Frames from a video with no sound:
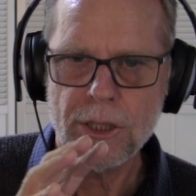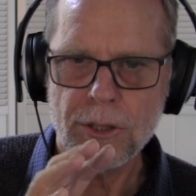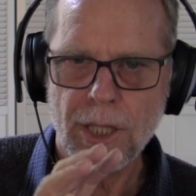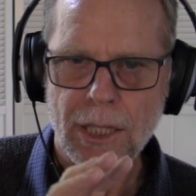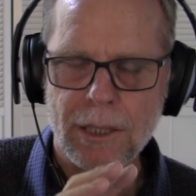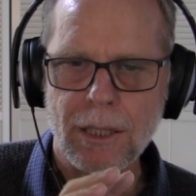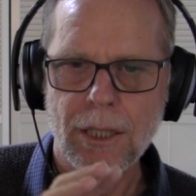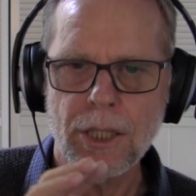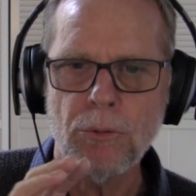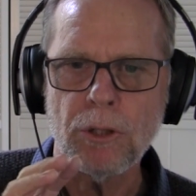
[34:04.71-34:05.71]
into that,
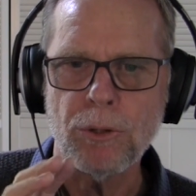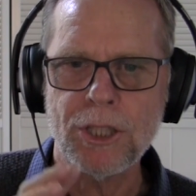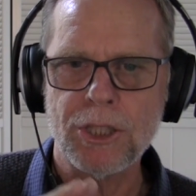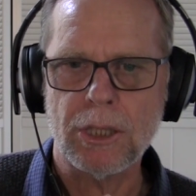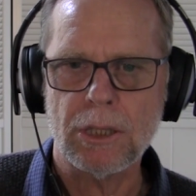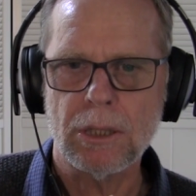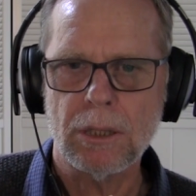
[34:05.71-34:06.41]
you enrich it.